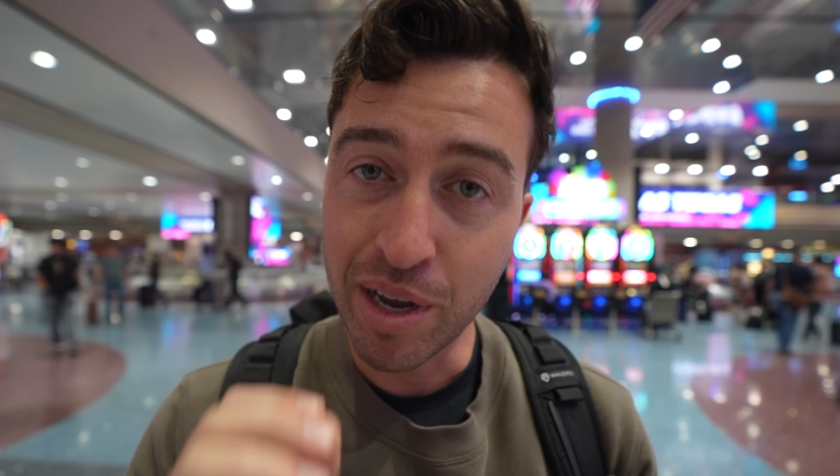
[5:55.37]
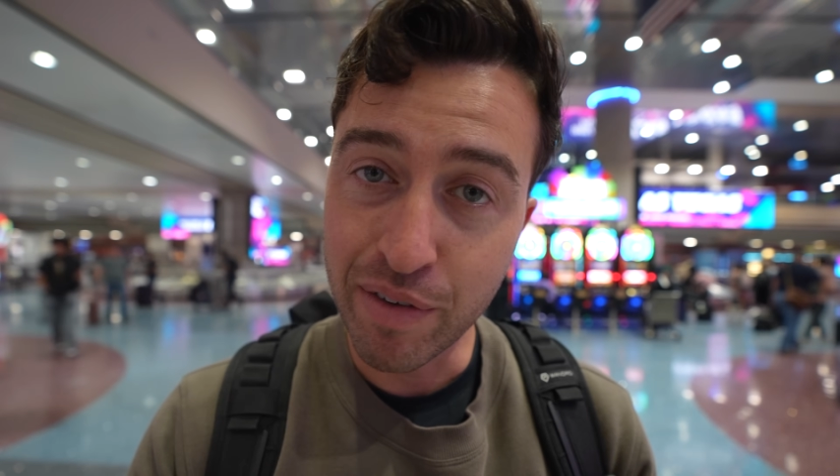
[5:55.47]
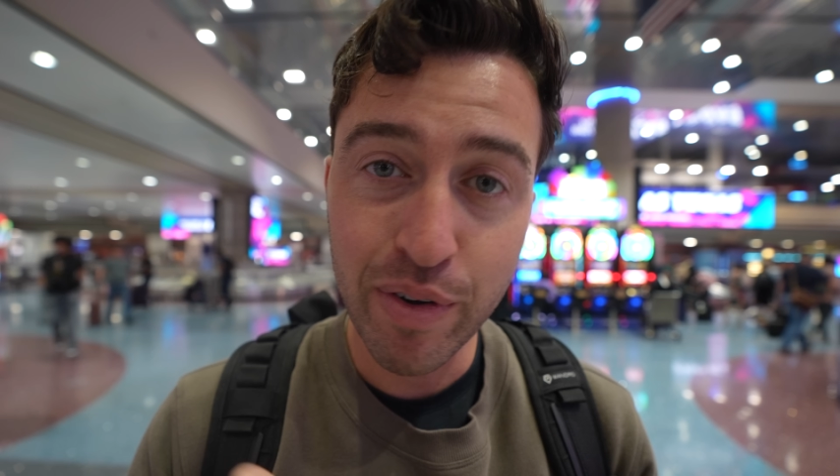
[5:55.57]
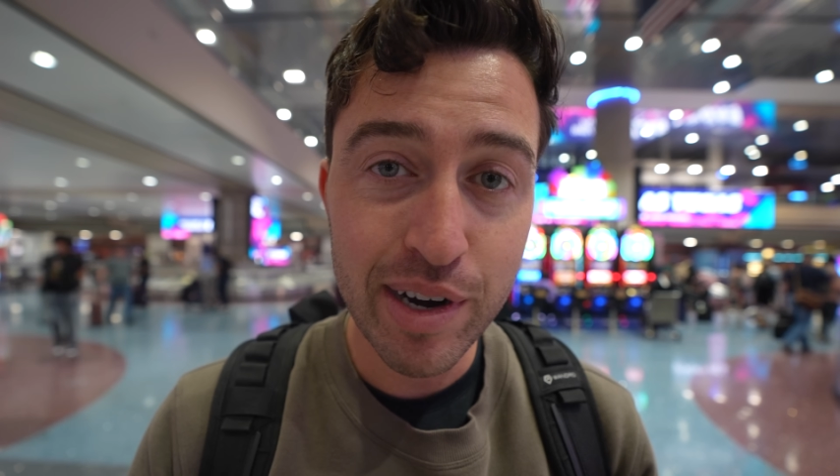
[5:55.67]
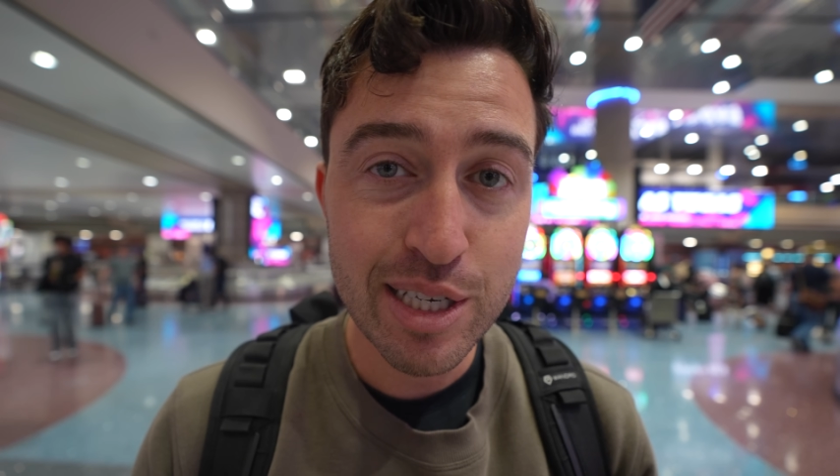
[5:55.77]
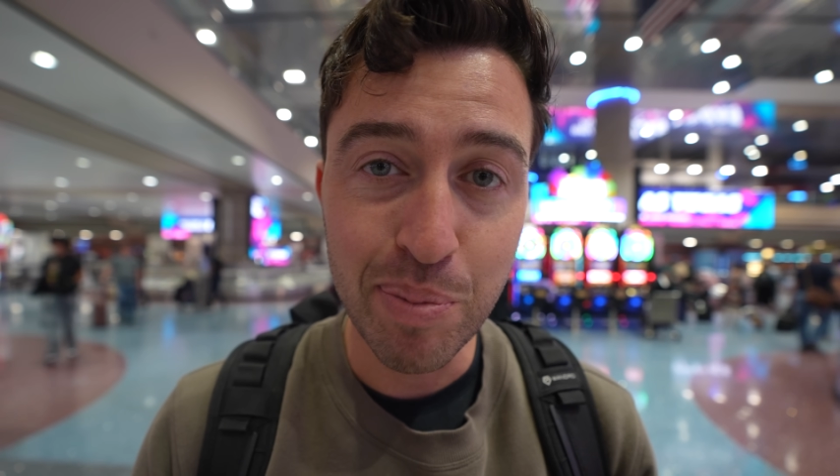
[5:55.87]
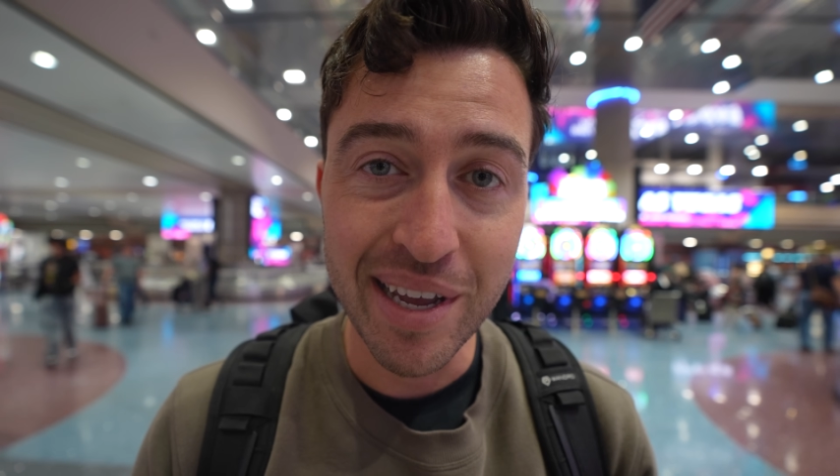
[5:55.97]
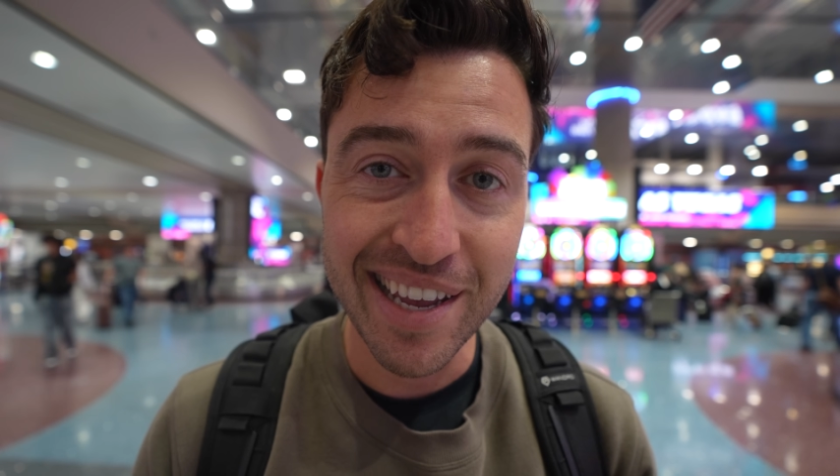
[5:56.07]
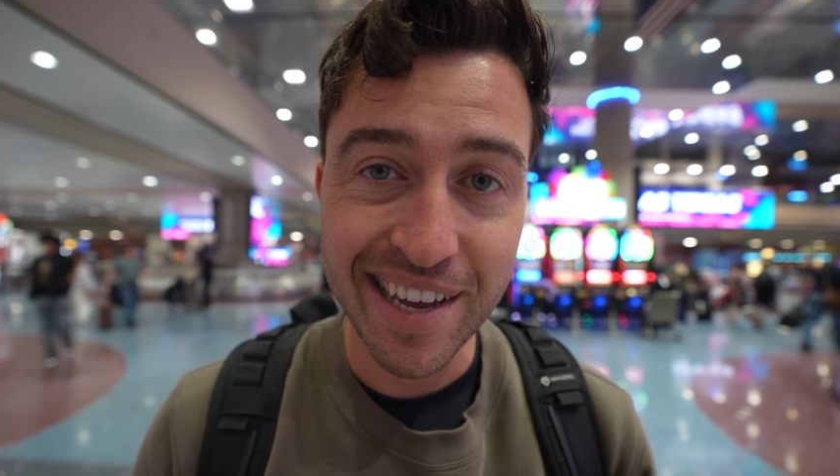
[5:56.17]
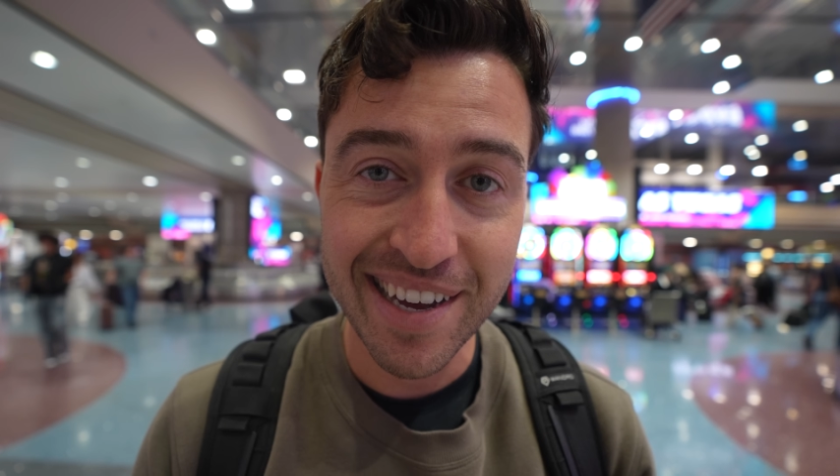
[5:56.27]
here for
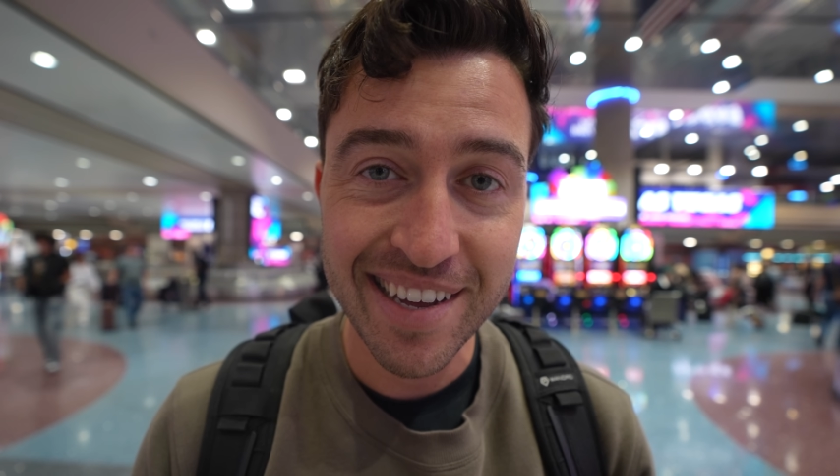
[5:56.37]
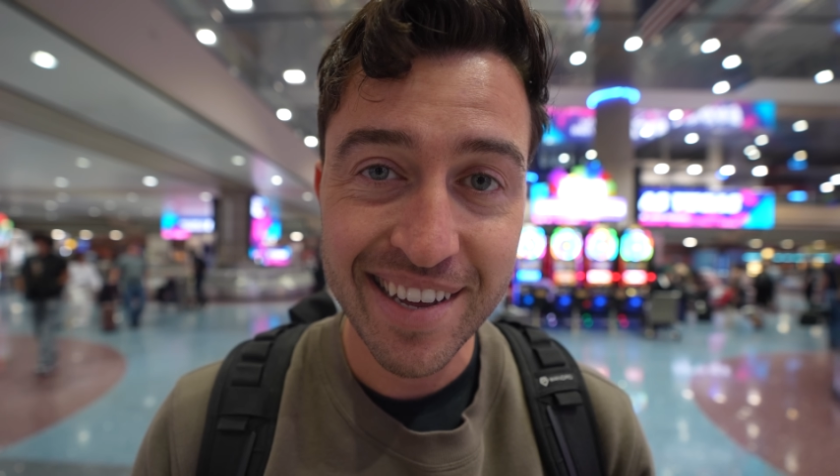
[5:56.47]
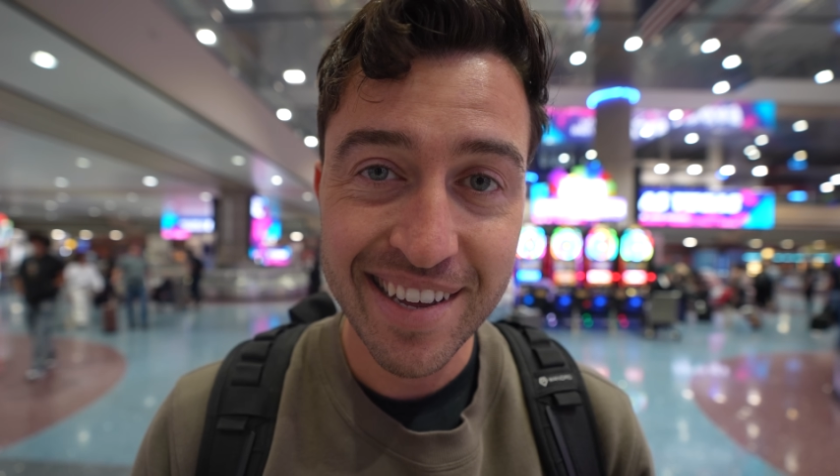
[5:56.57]
Expedia.